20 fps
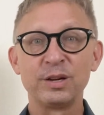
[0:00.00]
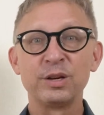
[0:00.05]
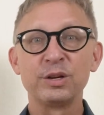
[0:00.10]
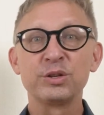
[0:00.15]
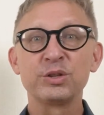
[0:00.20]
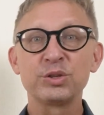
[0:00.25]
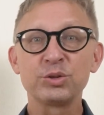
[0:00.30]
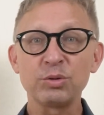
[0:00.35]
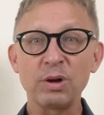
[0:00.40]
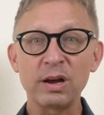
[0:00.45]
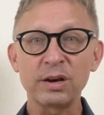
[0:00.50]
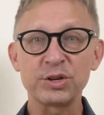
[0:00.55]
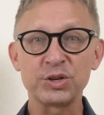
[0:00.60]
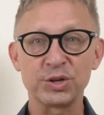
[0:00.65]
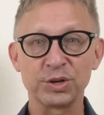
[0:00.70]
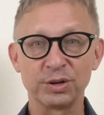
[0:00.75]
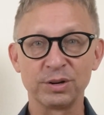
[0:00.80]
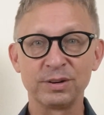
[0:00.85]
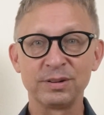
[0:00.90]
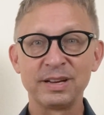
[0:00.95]

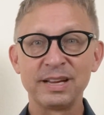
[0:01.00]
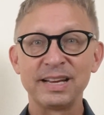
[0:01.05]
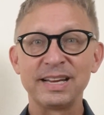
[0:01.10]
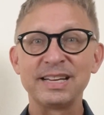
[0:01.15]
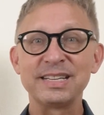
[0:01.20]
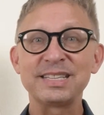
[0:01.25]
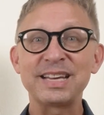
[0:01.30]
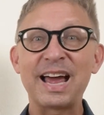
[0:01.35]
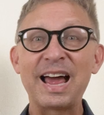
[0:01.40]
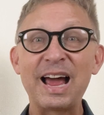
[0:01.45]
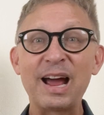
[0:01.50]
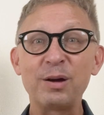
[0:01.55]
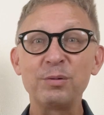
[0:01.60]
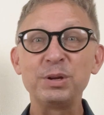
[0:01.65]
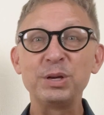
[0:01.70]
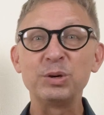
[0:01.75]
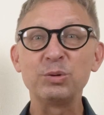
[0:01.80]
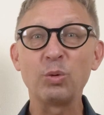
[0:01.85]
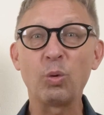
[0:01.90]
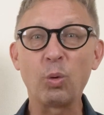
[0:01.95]
Structure is how
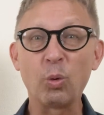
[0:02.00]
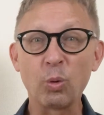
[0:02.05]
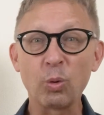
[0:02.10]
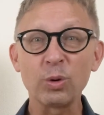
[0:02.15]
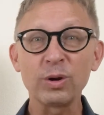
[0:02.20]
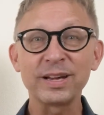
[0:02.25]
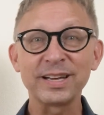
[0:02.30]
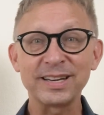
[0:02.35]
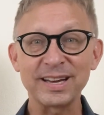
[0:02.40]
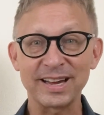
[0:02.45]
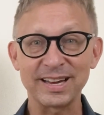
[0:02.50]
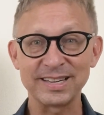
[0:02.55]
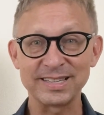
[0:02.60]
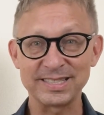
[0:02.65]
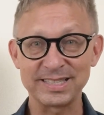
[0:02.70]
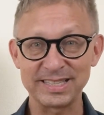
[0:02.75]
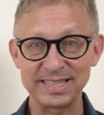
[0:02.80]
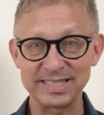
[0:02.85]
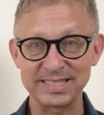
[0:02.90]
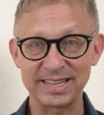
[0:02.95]
you
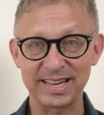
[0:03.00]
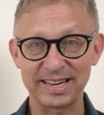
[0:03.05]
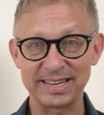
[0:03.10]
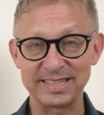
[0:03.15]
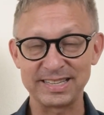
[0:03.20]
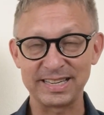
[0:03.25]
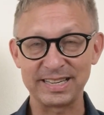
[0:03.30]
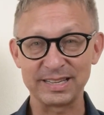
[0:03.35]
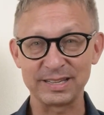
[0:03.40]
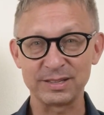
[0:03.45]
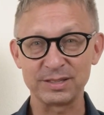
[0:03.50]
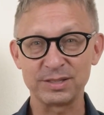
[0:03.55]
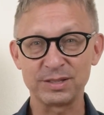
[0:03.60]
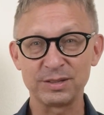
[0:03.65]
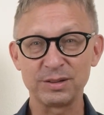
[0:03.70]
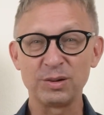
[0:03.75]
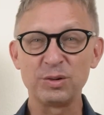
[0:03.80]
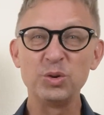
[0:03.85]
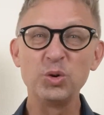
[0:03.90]
organize these ideas,